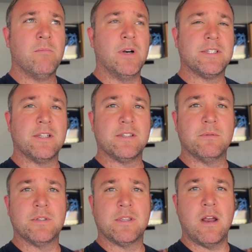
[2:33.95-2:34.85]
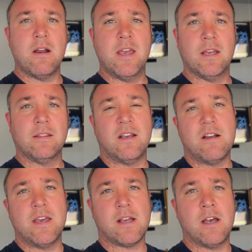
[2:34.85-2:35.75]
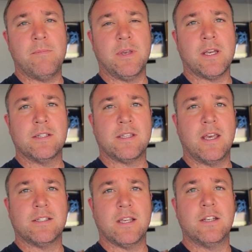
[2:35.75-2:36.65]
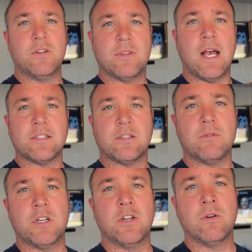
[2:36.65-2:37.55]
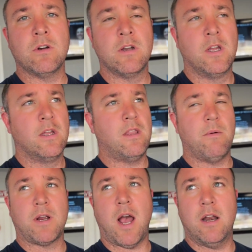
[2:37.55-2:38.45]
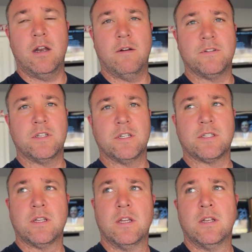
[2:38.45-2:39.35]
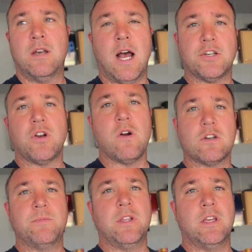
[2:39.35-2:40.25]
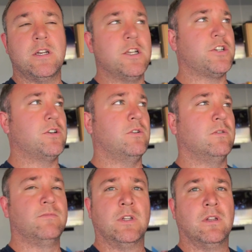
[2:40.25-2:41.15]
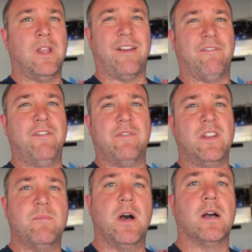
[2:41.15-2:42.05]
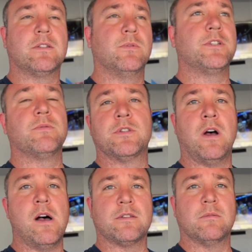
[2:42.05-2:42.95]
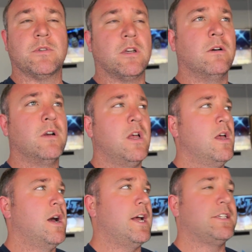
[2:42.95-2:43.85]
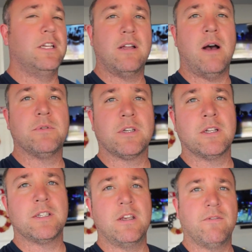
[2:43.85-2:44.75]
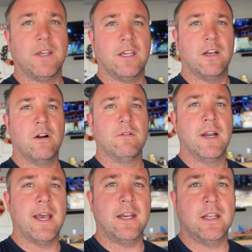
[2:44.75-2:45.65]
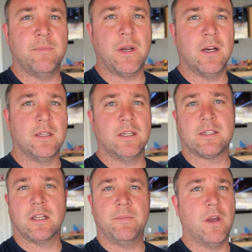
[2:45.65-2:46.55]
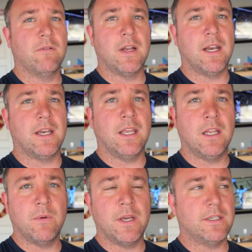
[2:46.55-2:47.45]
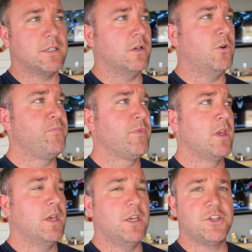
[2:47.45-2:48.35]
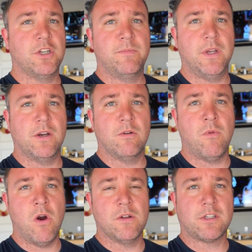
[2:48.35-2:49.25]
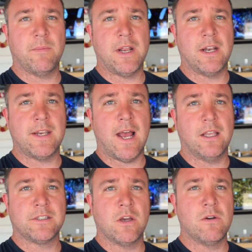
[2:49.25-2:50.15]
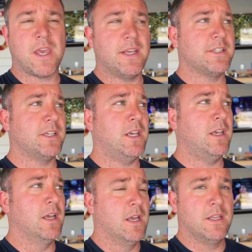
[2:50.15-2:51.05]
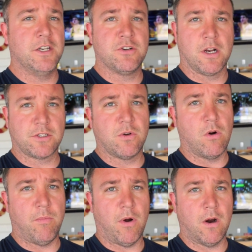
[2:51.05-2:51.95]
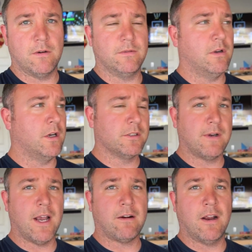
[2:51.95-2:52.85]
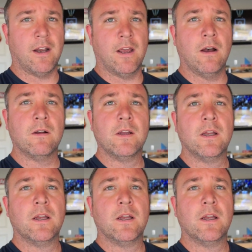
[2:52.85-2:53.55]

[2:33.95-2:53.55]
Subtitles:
But since it was their hiccup, because they said 2003 to newer, they were kind enough to just not charge me the additional like 50 bucks, which was awesome. So I was gonna see if we can get it overnighted. Apparently it's gonna be overnighted anyway, so it should be here tomorrow. It's coming out of Dallas to OKC. The truck's tore apart on the rack right now.